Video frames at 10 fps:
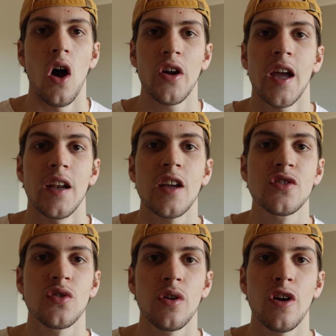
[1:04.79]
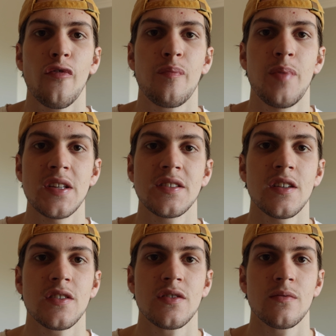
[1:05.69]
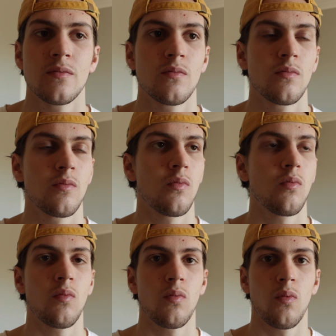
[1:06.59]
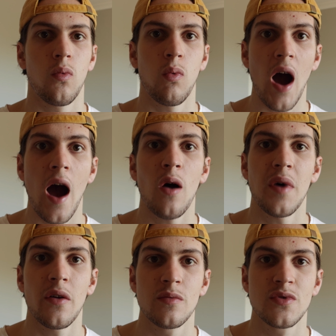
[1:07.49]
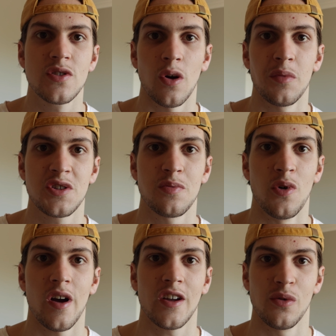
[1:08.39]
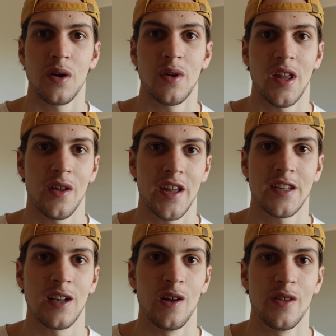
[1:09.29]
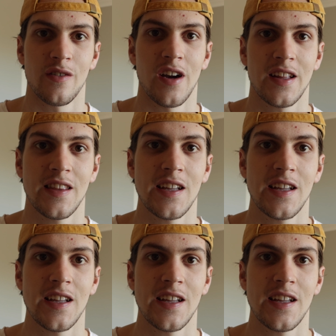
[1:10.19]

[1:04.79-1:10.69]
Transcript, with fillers: Okay, next order of business. Wow, my room's so much more echoey without that clothing rack.